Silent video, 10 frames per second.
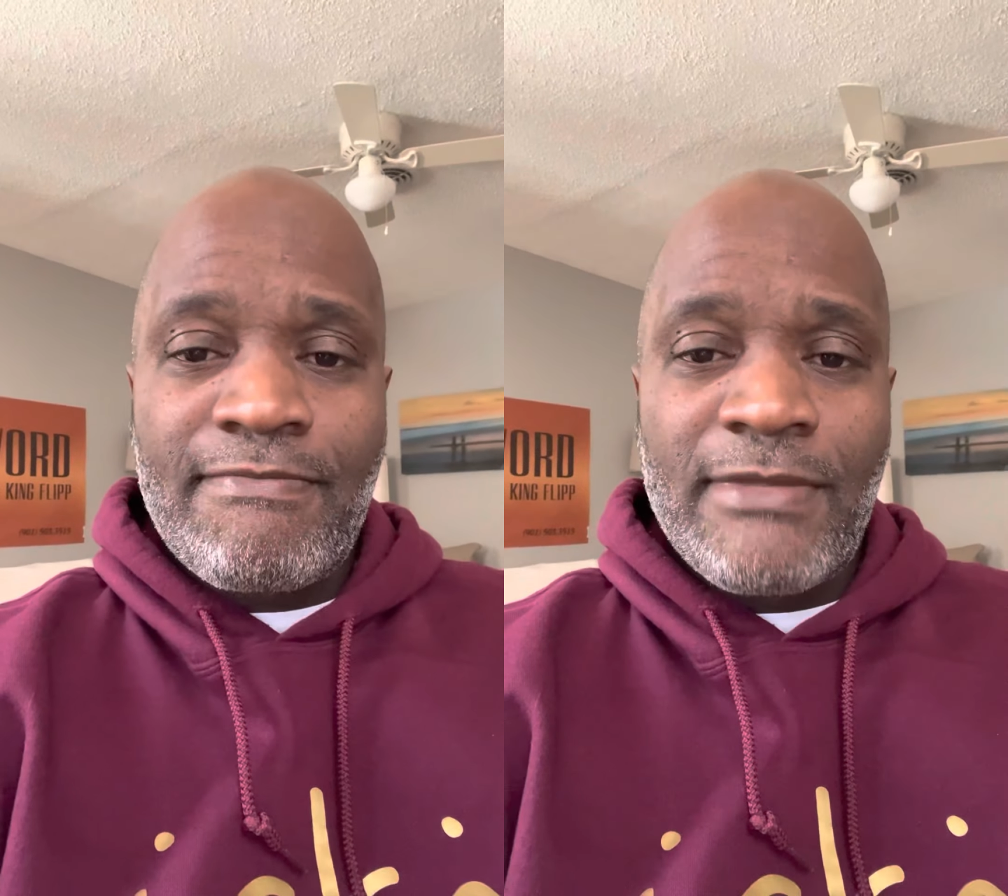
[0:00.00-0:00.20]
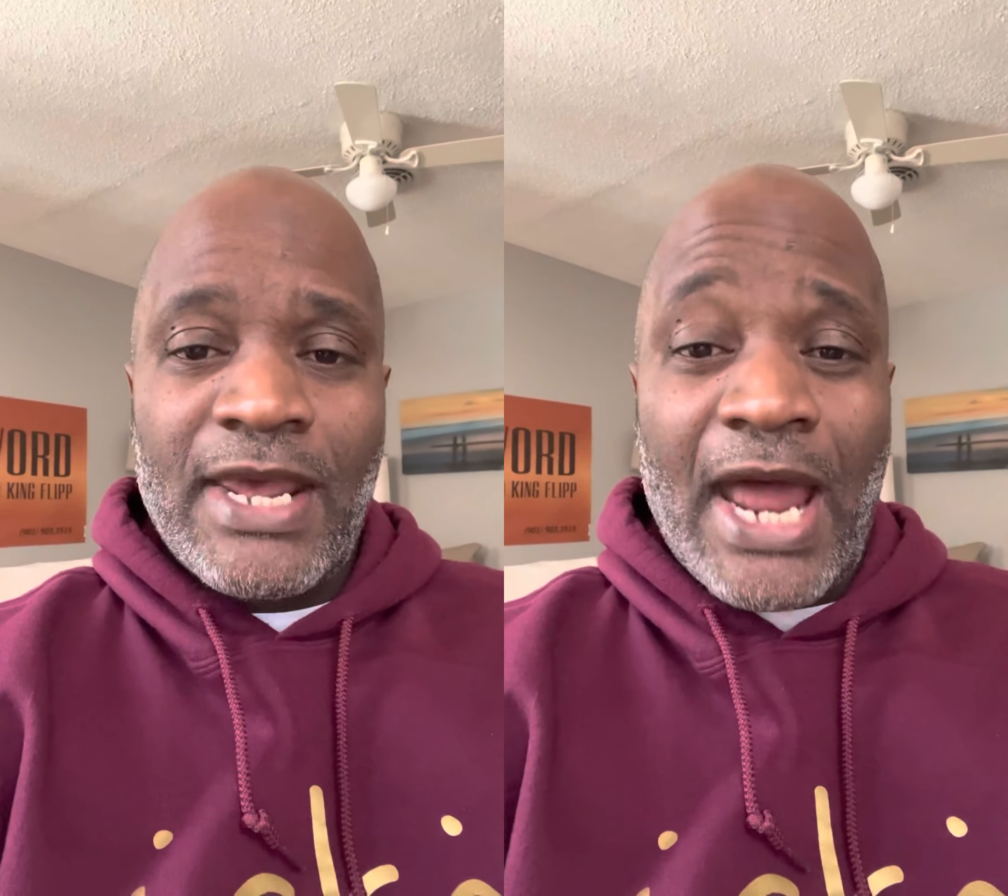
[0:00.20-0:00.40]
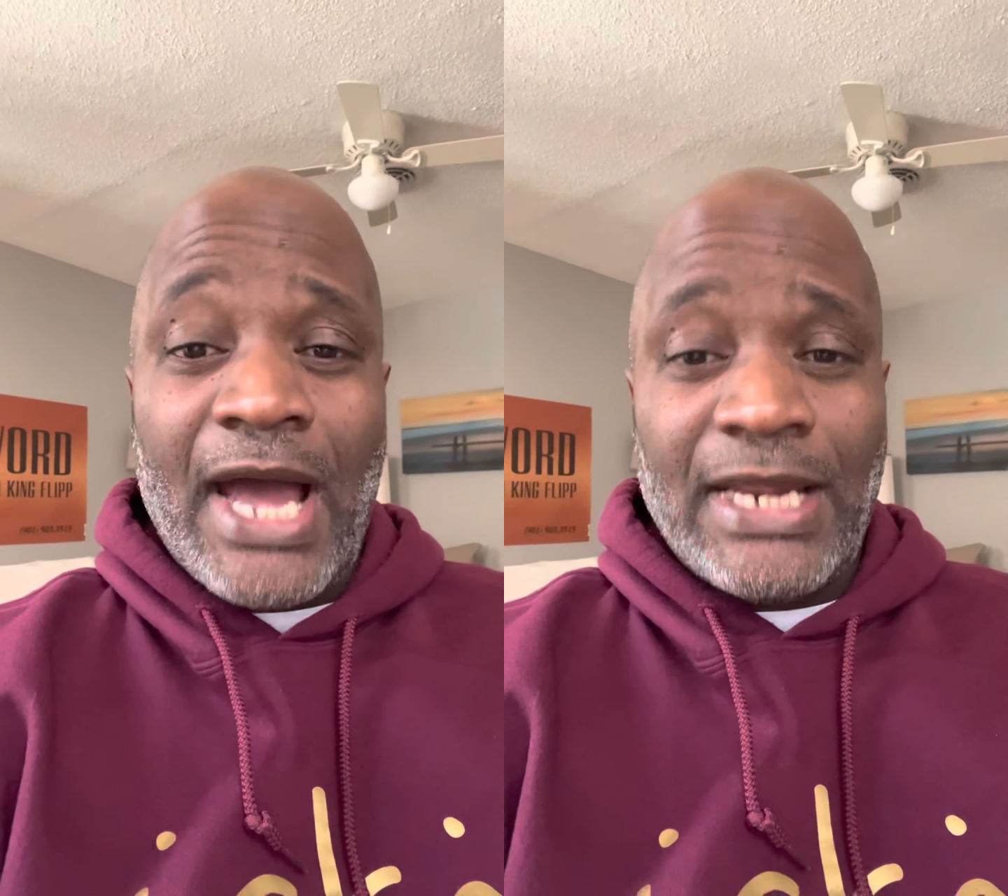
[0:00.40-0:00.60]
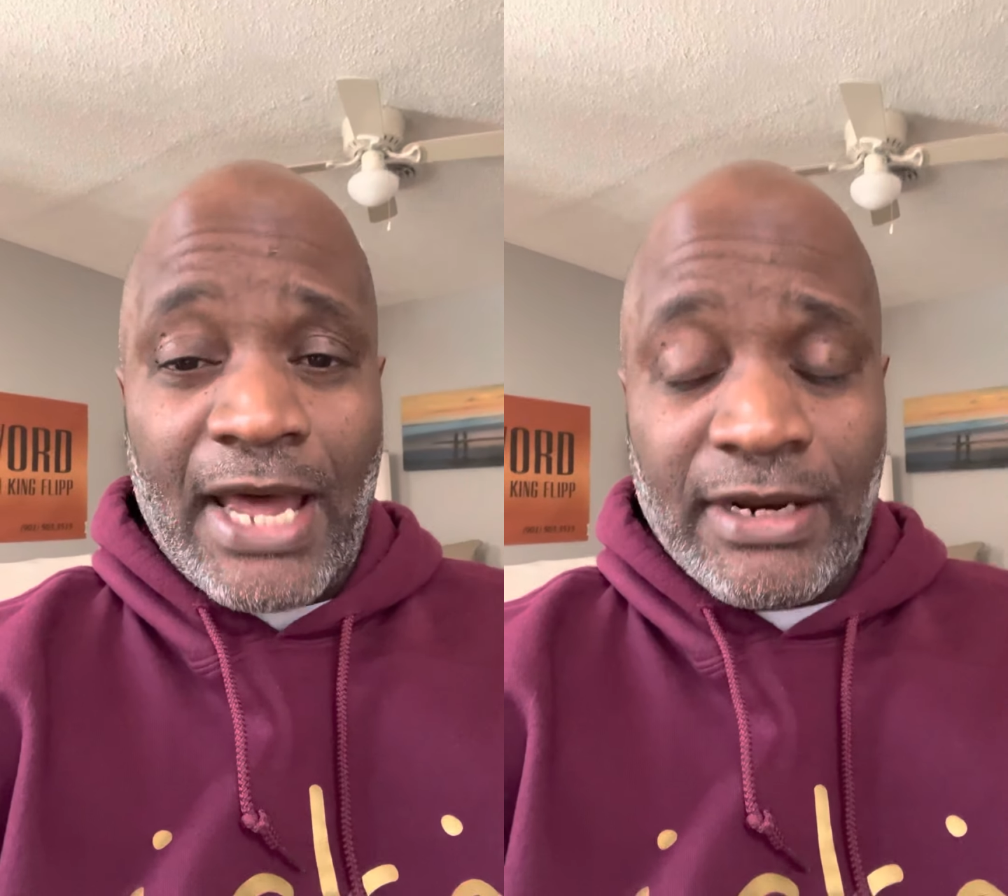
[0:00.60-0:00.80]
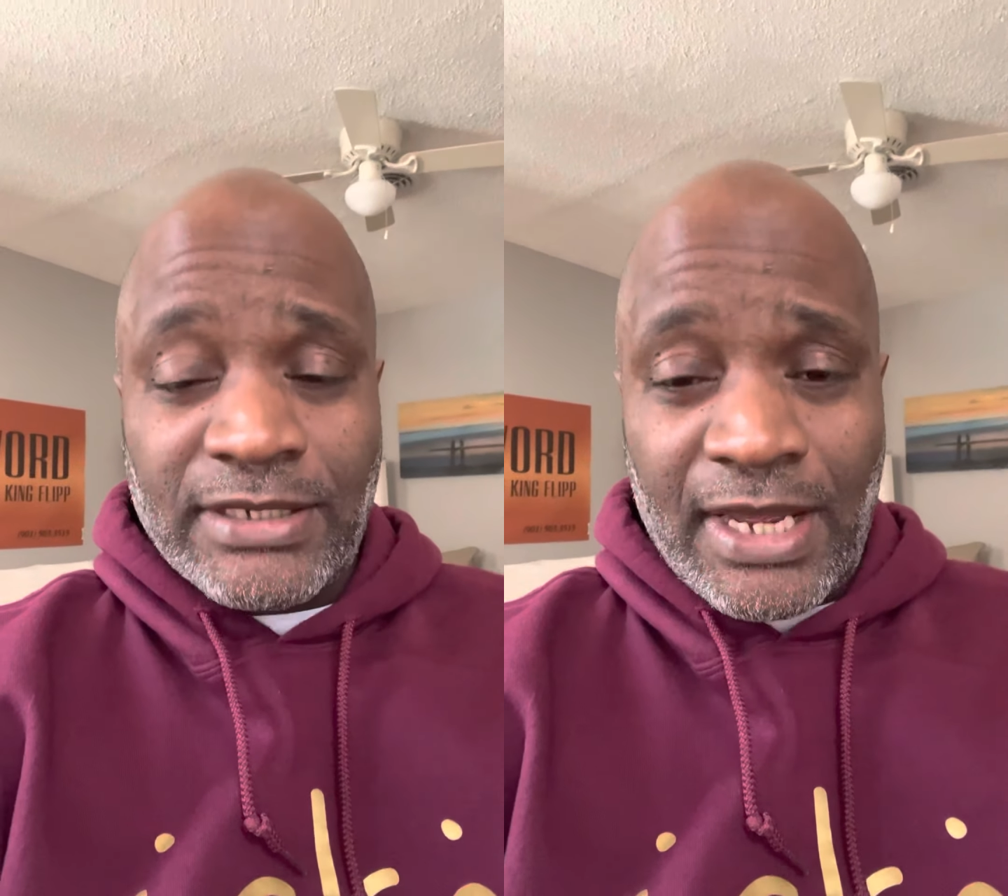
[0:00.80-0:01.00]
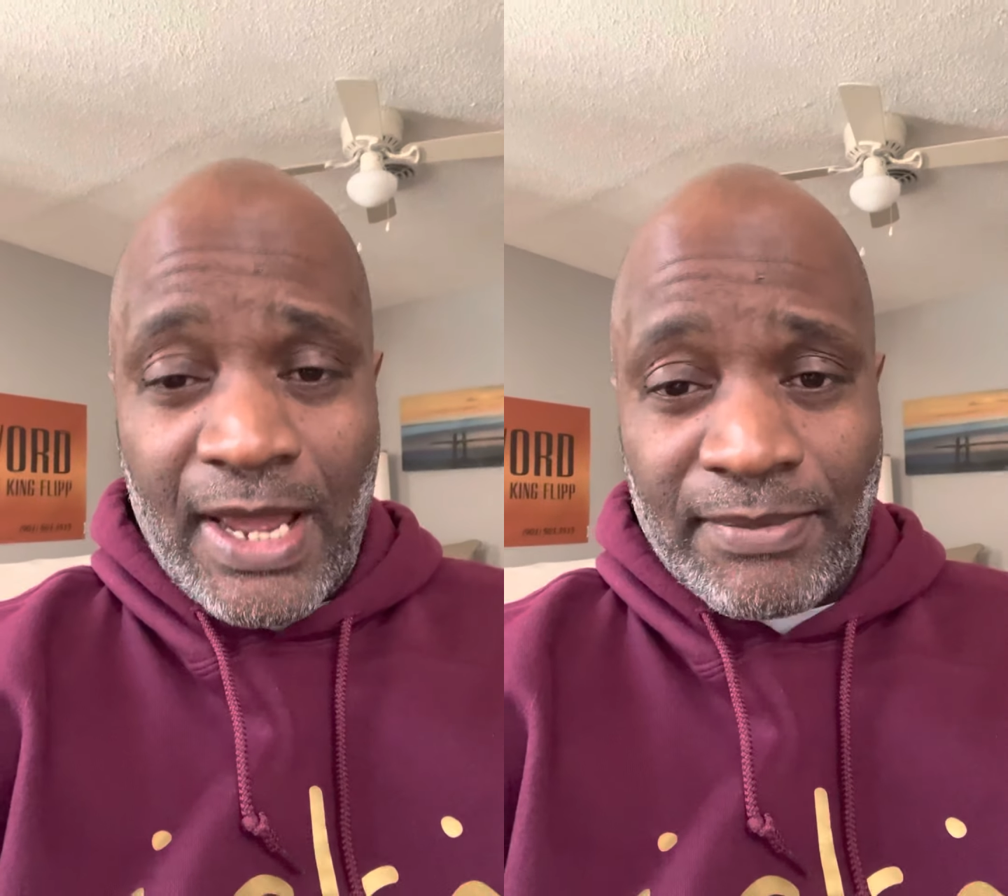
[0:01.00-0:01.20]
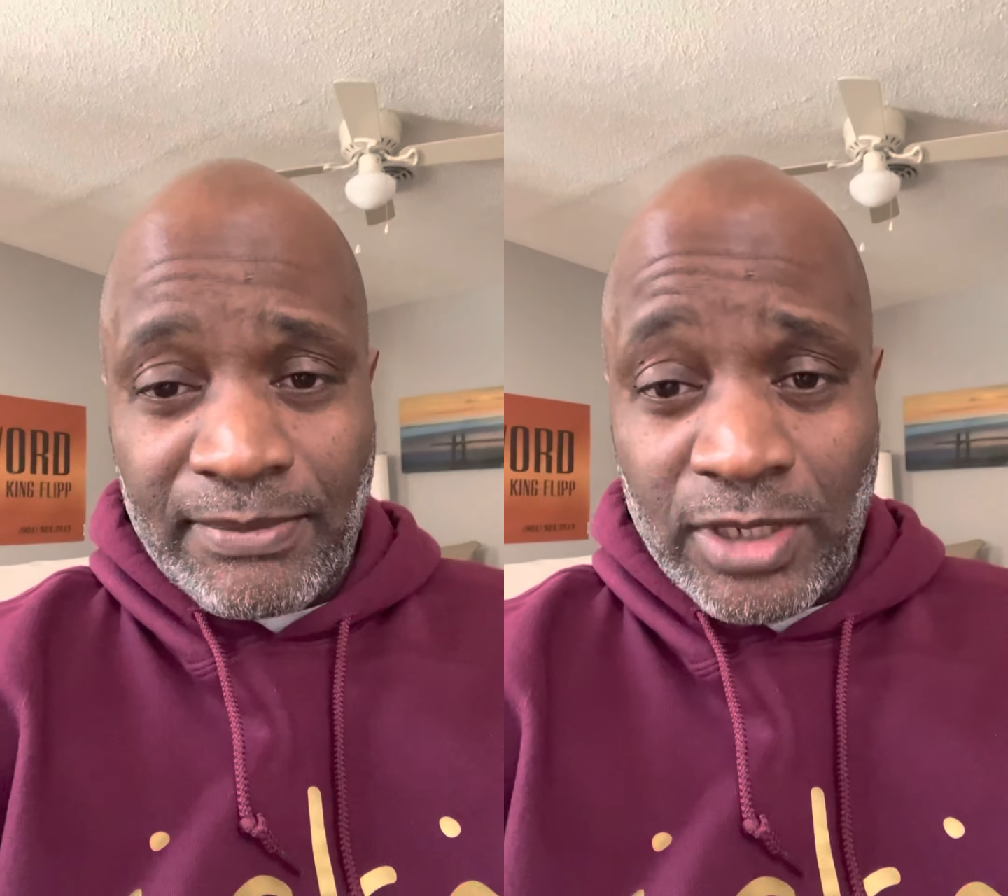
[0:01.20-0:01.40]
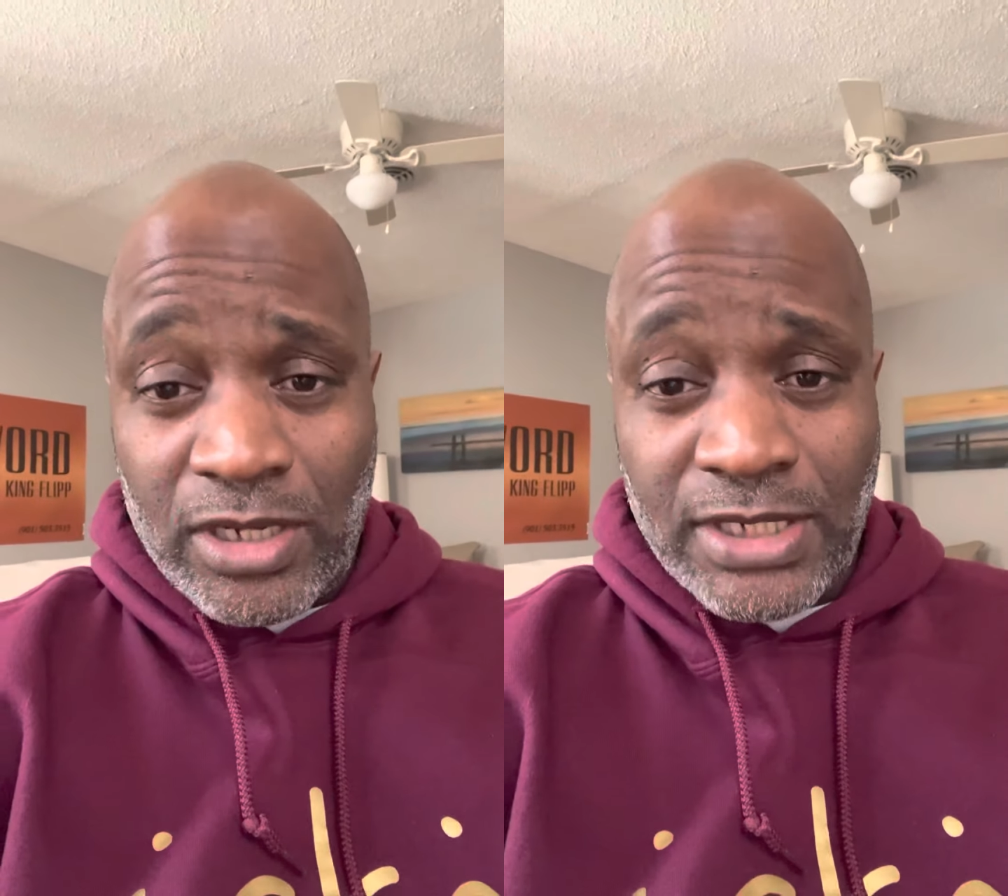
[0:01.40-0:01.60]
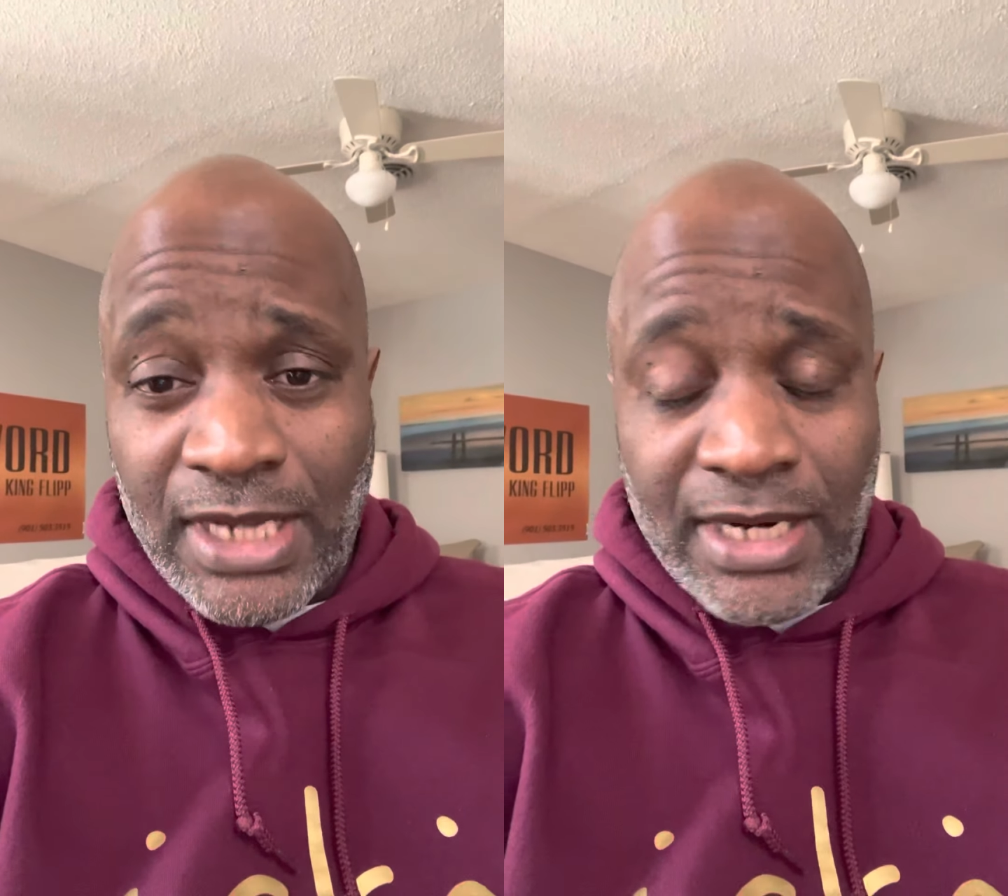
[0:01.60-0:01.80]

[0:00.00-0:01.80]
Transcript: And I allowed it to happen because I